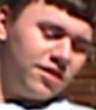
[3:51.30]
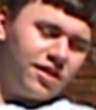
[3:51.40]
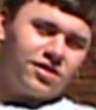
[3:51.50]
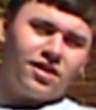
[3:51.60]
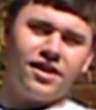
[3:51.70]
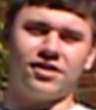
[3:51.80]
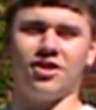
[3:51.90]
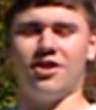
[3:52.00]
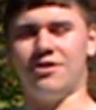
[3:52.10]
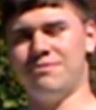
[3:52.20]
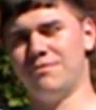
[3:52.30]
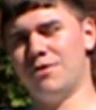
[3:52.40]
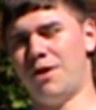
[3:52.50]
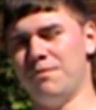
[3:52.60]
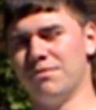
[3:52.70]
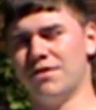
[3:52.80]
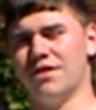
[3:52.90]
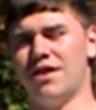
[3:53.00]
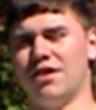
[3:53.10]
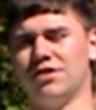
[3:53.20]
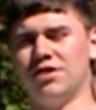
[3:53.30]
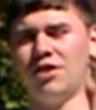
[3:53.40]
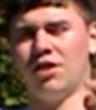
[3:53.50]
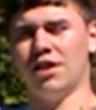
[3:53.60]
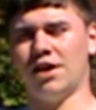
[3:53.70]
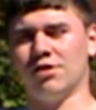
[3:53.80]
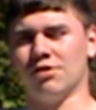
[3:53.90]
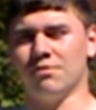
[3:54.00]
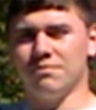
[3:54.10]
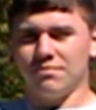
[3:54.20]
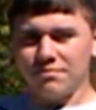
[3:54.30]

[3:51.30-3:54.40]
nice legs, huh? Well, see y'all later.